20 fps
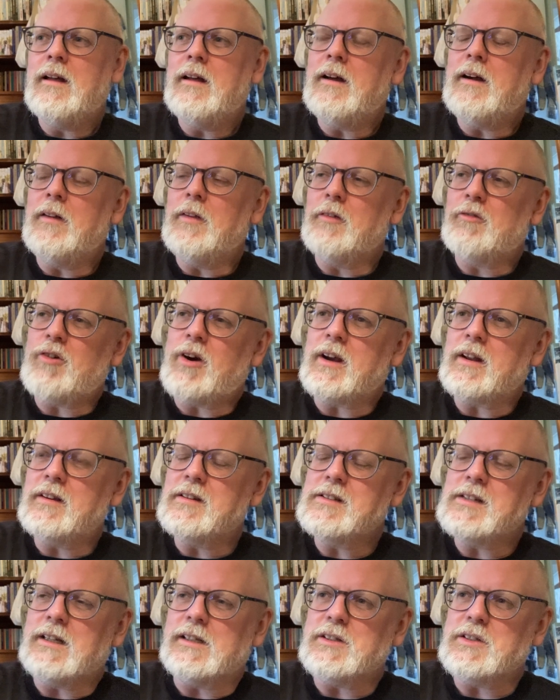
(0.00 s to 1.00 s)
And the dragon
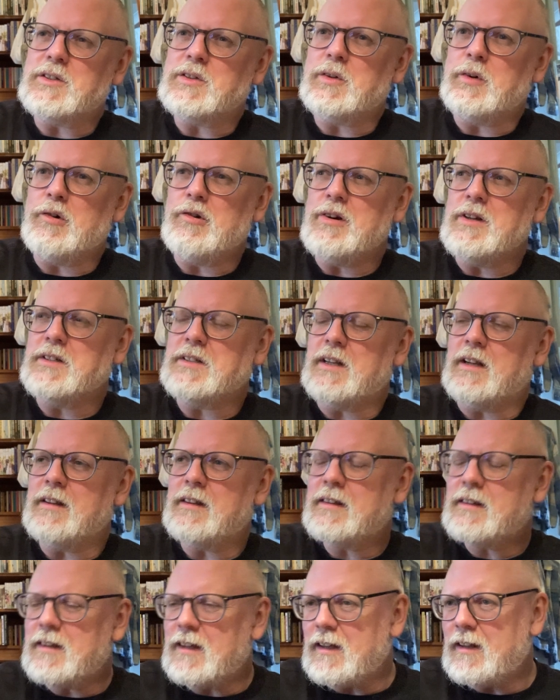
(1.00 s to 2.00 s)
tells stories, and I
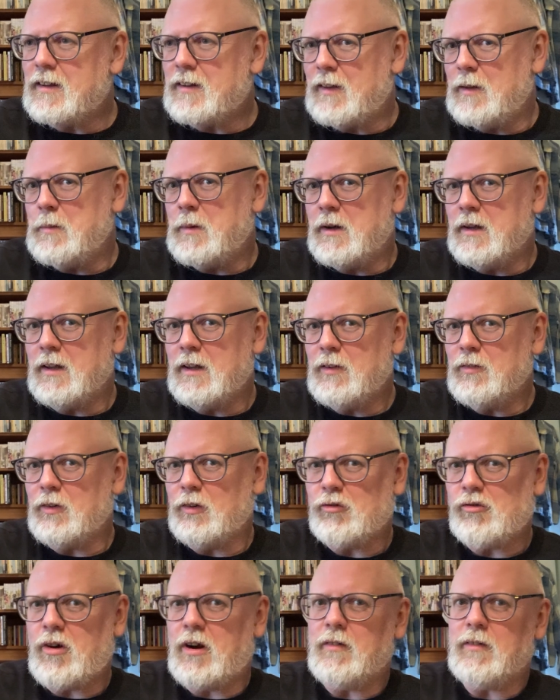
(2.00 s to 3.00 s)
think they might even
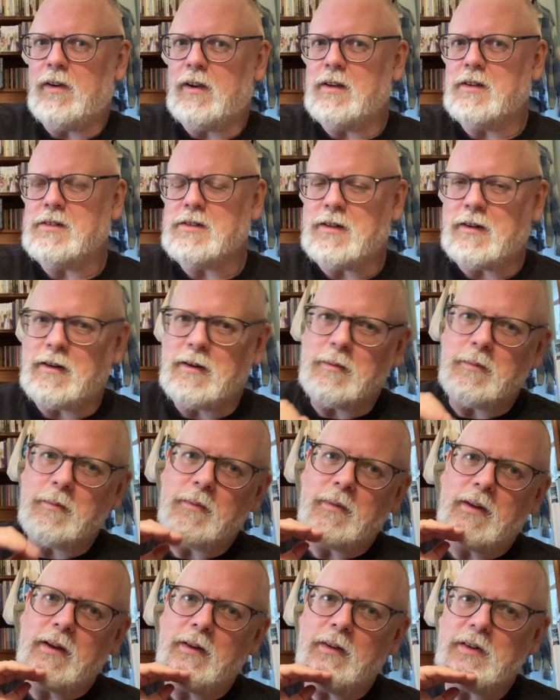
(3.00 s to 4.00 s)
travel in time.
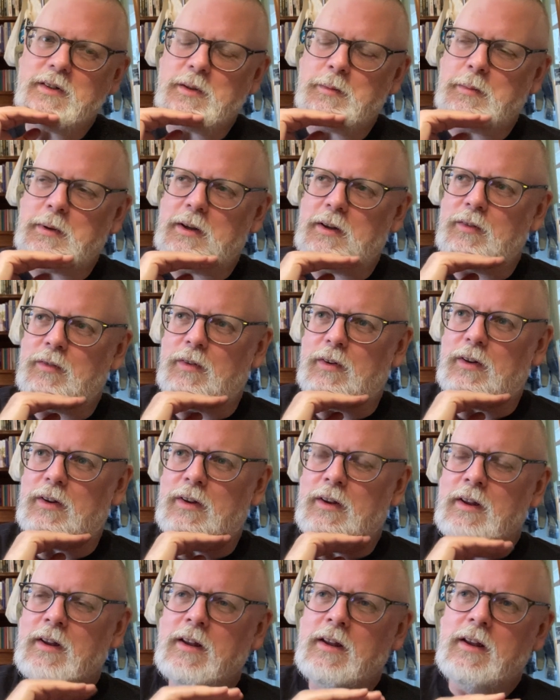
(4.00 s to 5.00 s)
And there's a bit of a
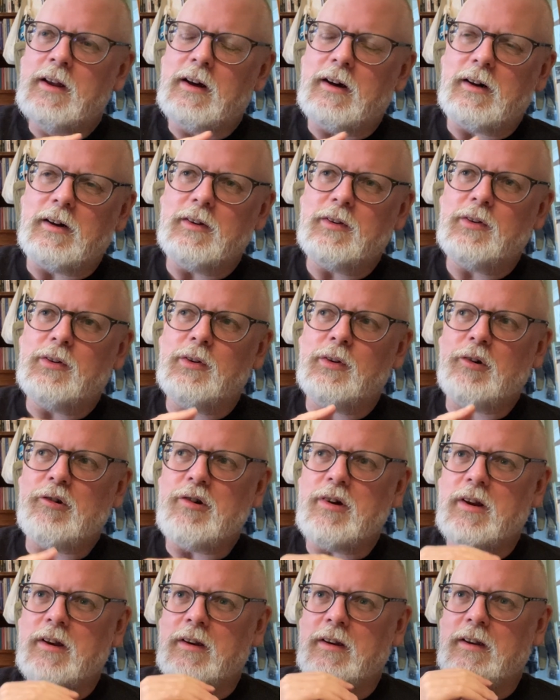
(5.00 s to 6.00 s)

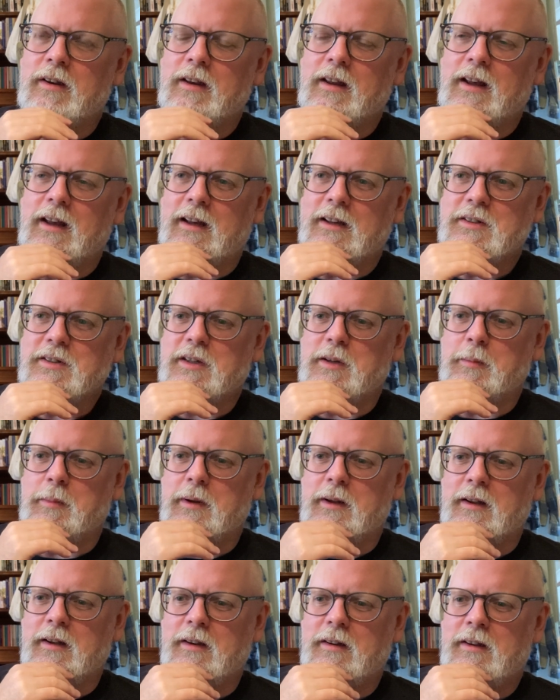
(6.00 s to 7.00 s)
Arthurian
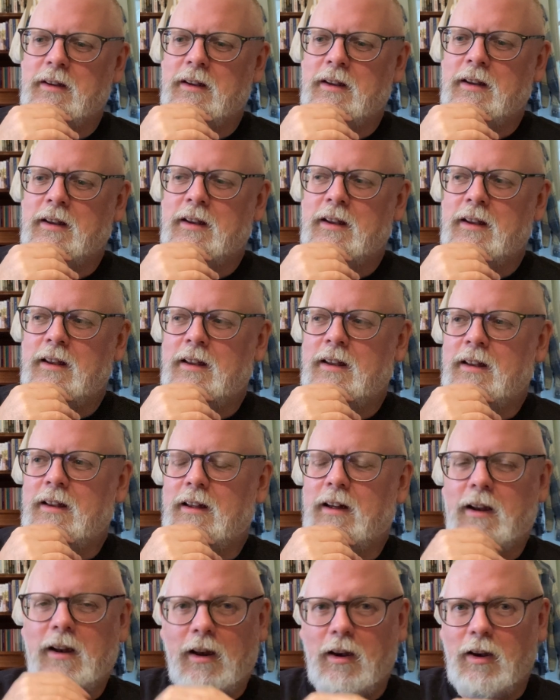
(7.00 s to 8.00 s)
escapade.
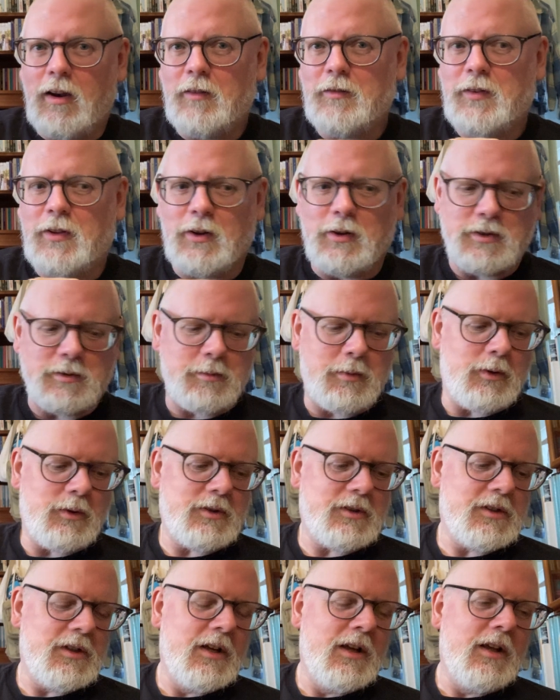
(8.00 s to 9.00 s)
And I loved those
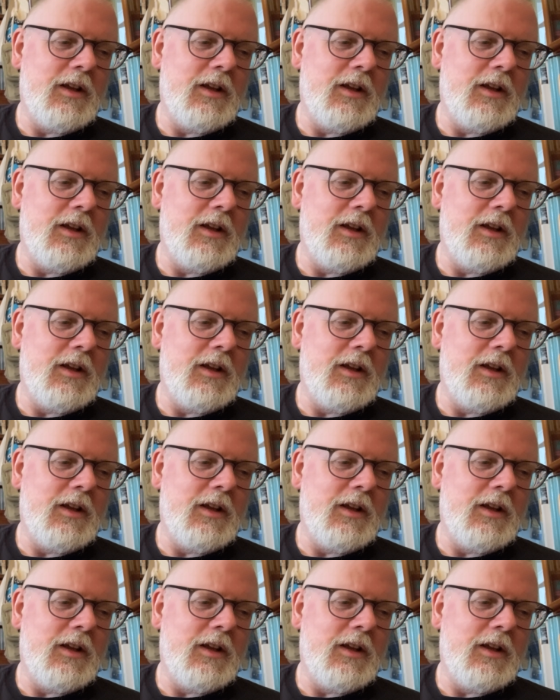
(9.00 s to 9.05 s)
books.